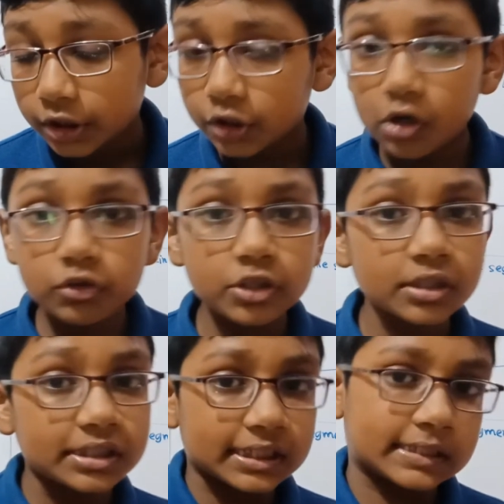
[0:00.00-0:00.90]
go to
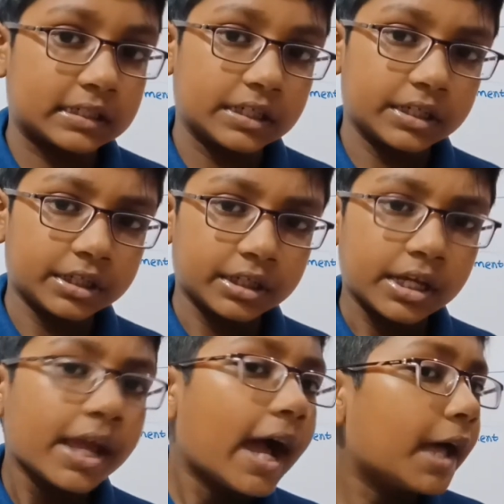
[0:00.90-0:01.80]
a destiny,
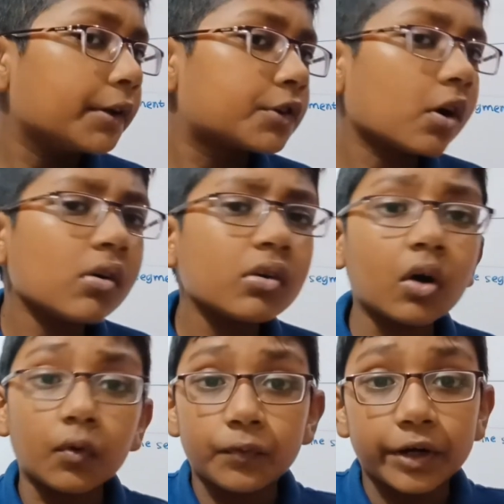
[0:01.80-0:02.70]
and don't
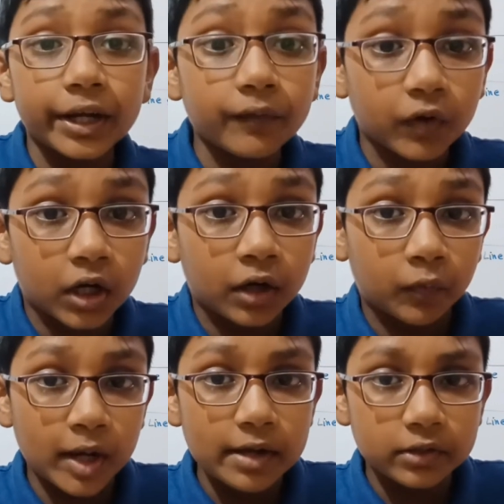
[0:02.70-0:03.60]
go forever
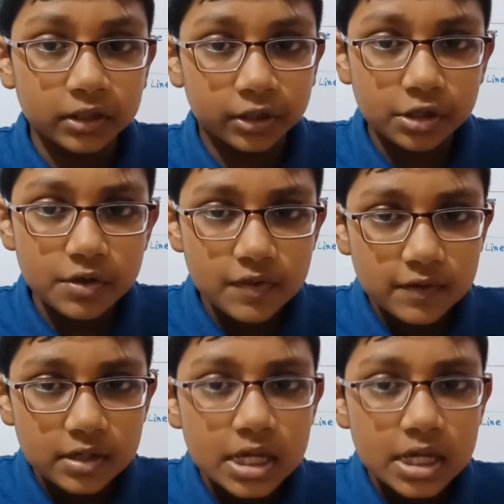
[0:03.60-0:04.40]
around the earth.